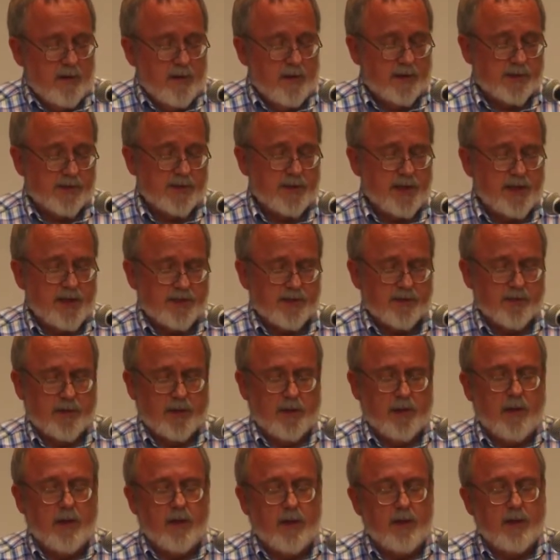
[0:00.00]
This is an easy one.
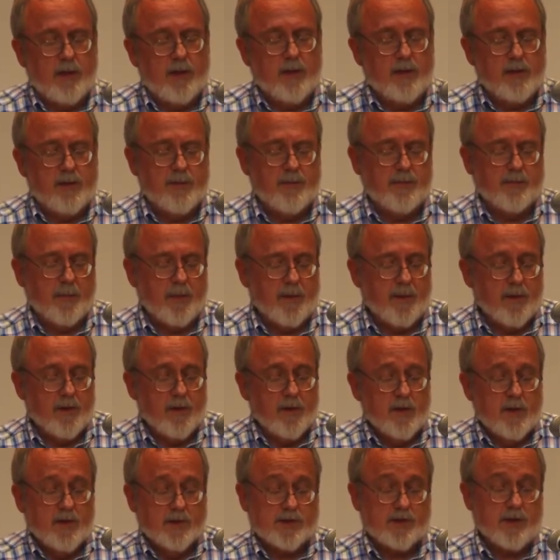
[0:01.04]

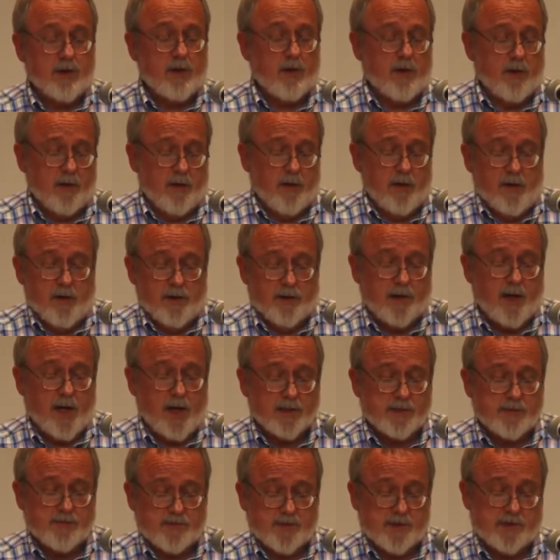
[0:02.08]
Sir, the
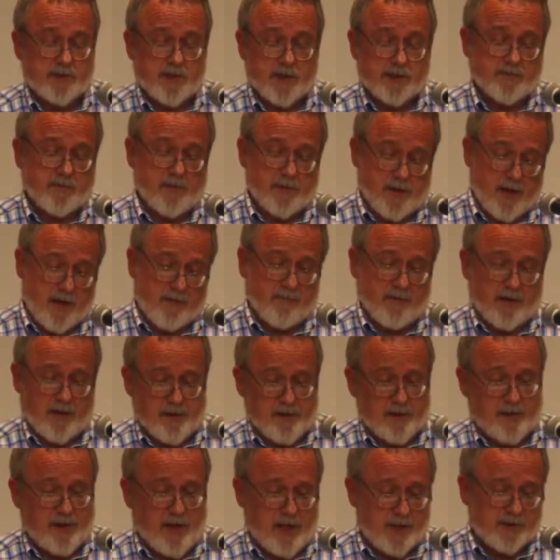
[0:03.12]
odds of successfully
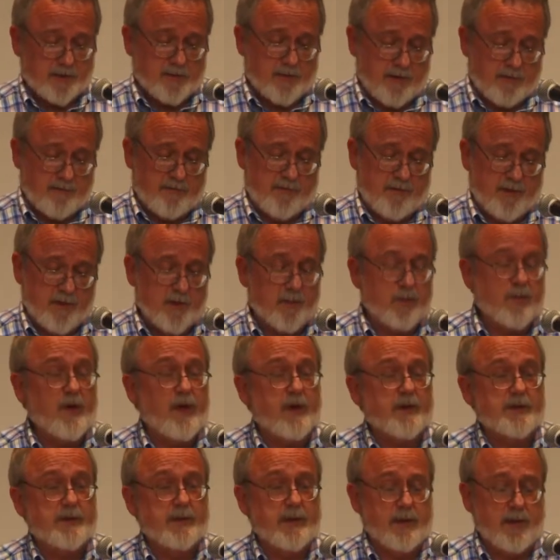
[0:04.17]
navigating an asteroid field are
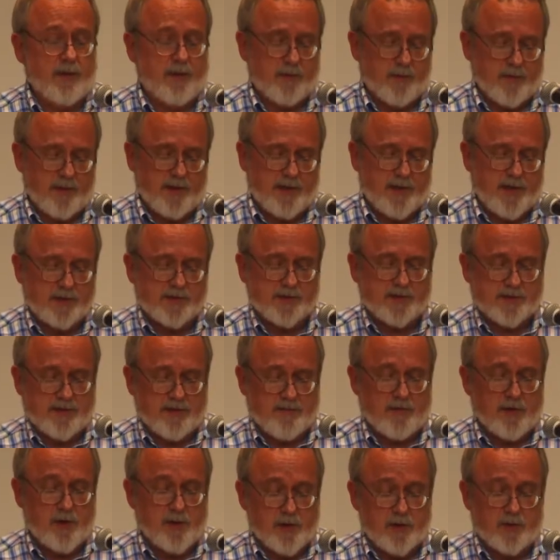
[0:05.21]
approximately
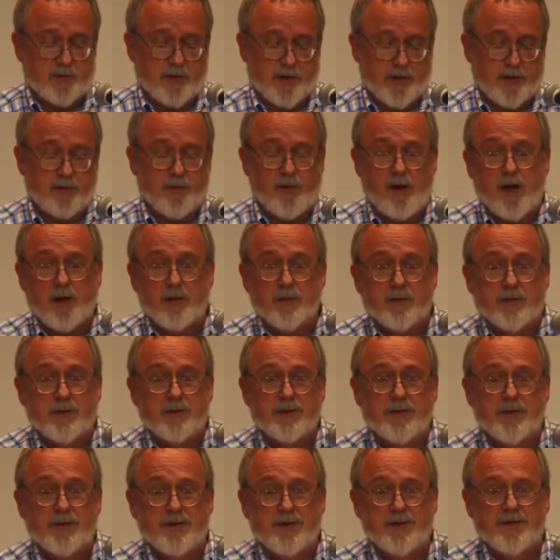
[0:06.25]
3,720 to 1.
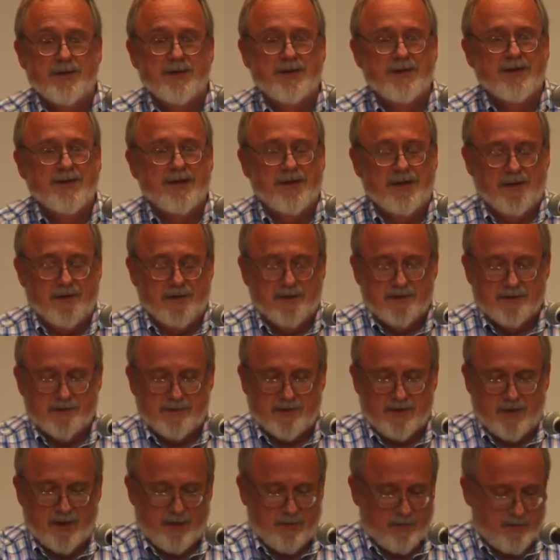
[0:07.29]

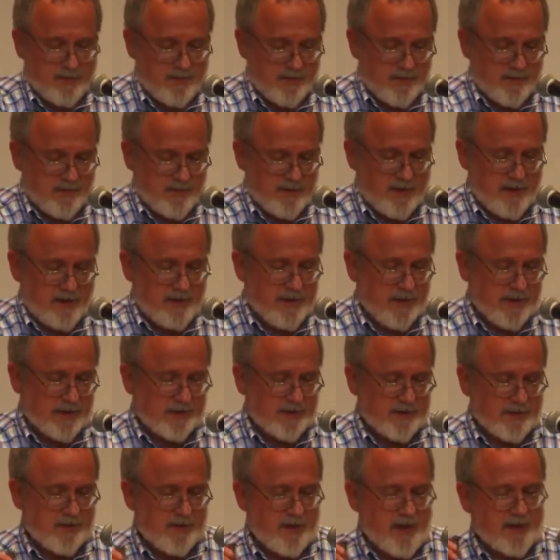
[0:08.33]
Star Wars, okay,
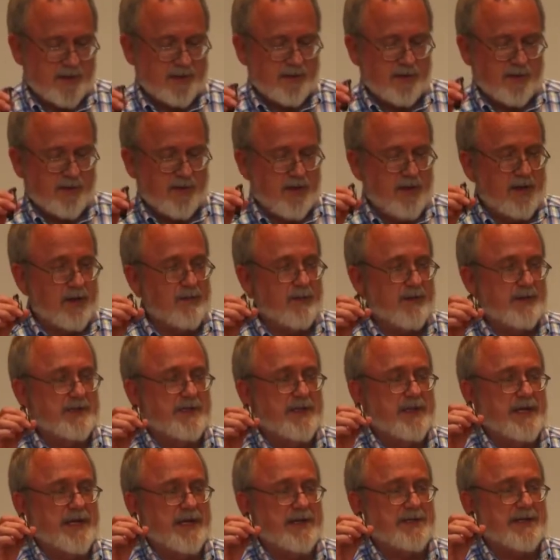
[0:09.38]
next, extra credit, what's
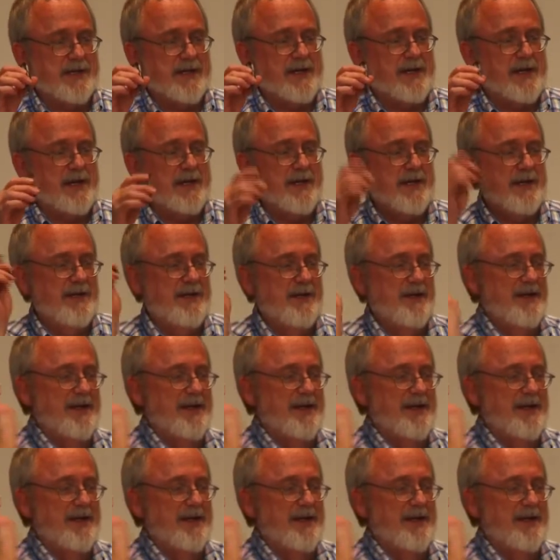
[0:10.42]
the next line?